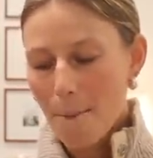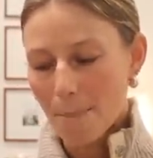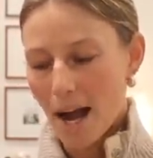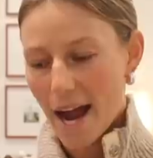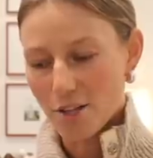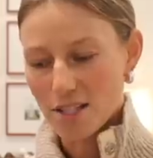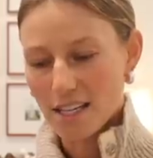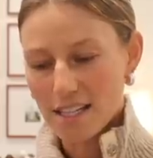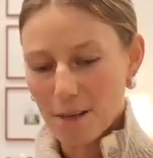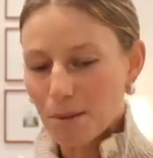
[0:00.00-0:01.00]
But I just
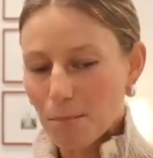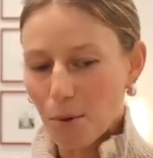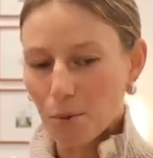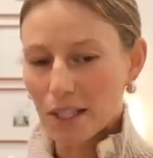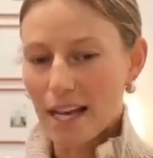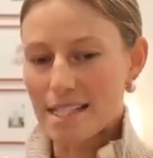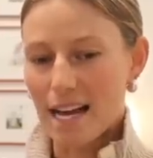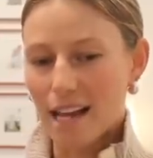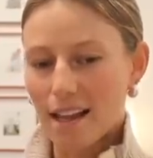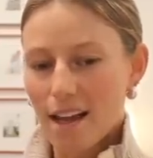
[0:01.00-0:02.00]
think some people realize
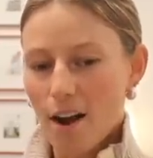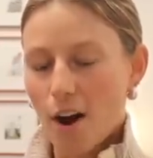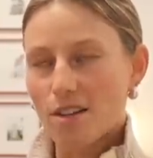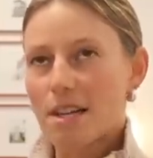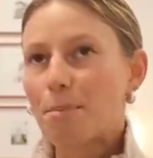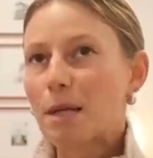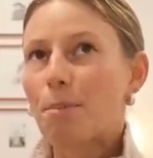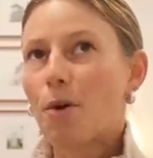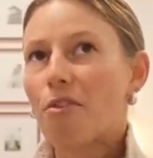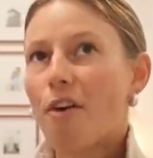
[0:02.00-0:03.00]
that or some
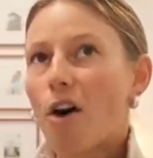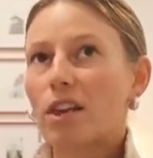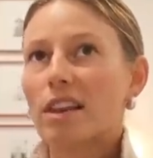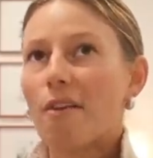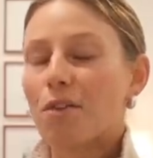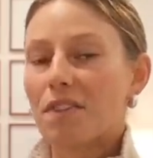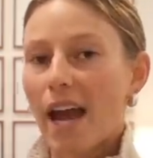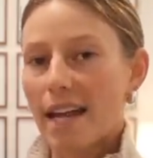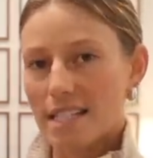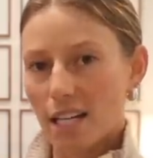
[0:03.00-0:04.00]
people fall in love with the
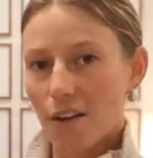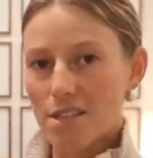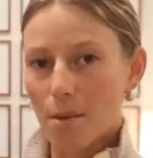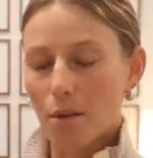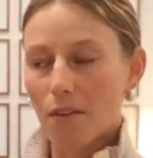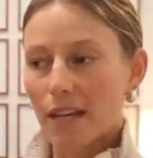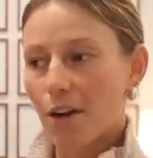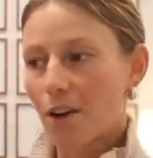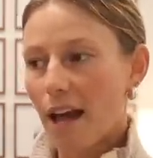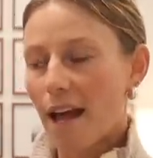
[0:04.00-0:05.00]
idea of someone on the
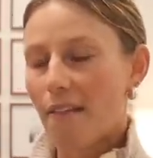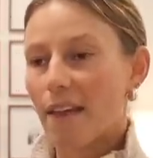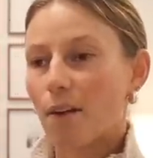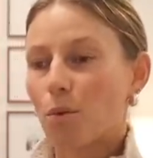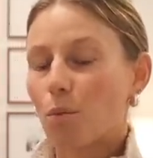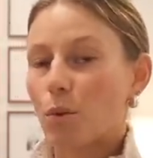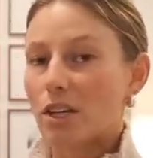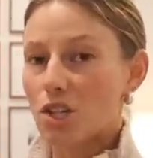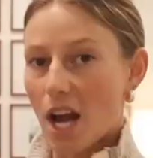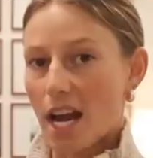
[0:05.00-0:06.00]
internet and then when we
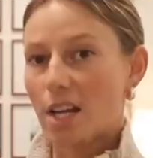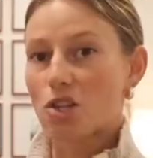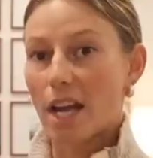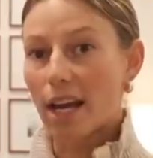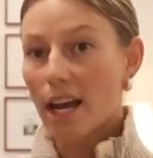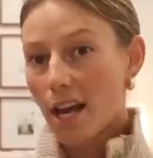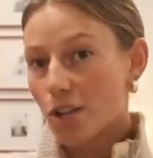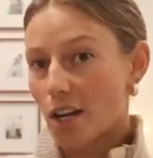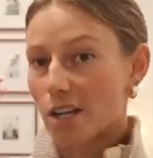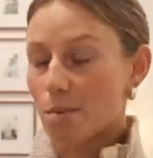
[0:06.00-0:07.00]
change like
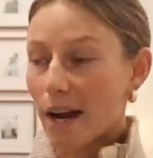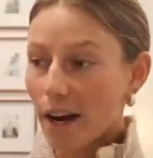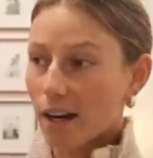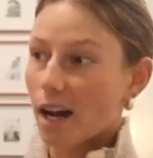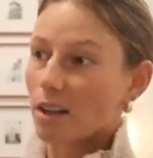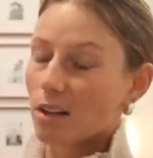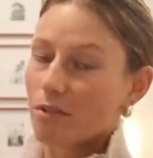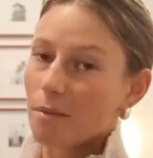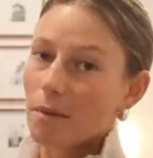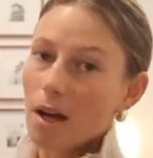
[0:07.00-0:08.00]
change my hair color
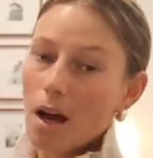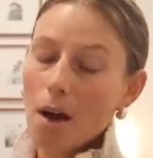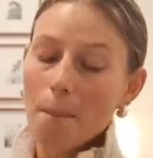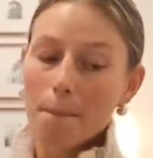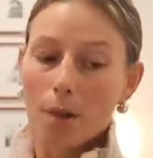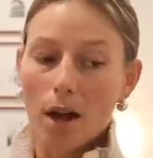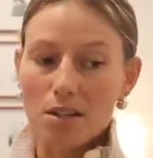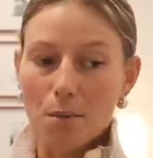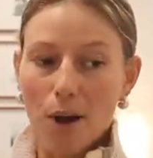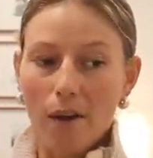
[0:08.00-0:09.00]
from
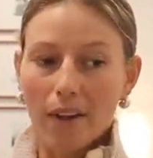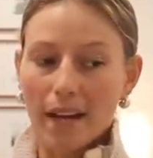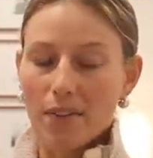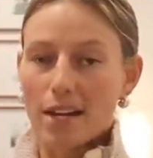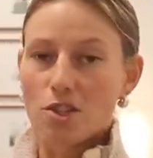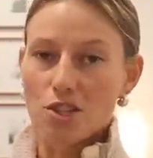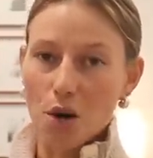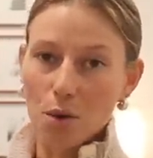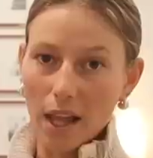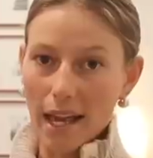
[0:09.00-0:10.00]
blonde to brown. Like they just
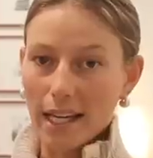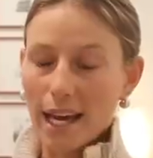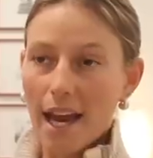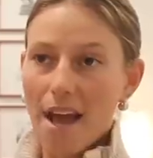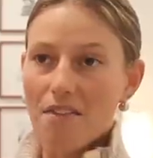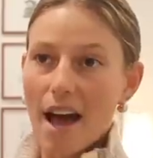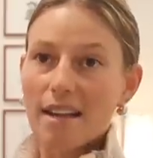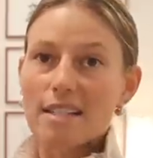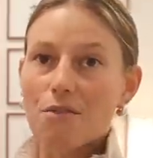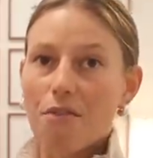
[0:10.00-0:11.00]
don't like it and
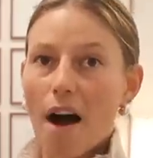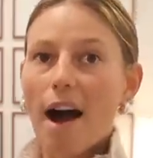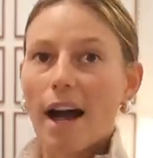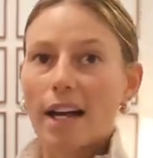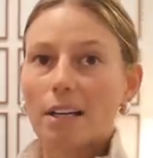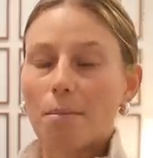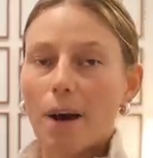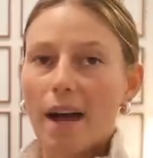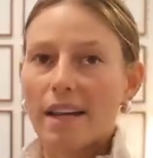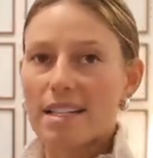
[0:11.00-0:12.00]
that's fine,
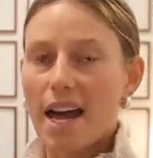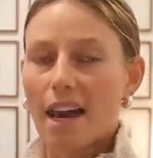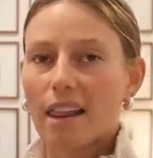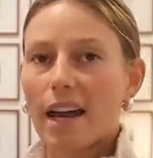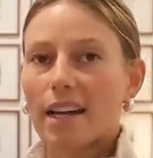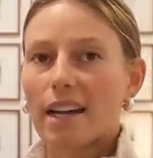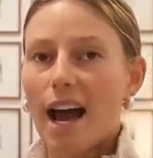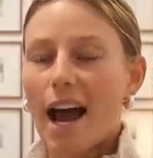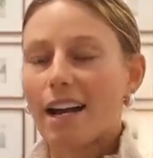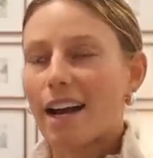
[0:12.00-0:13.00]
but it's kind of like,
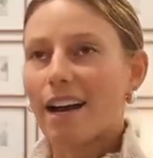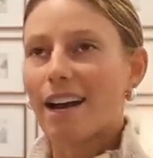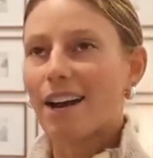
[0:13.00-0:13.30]
I,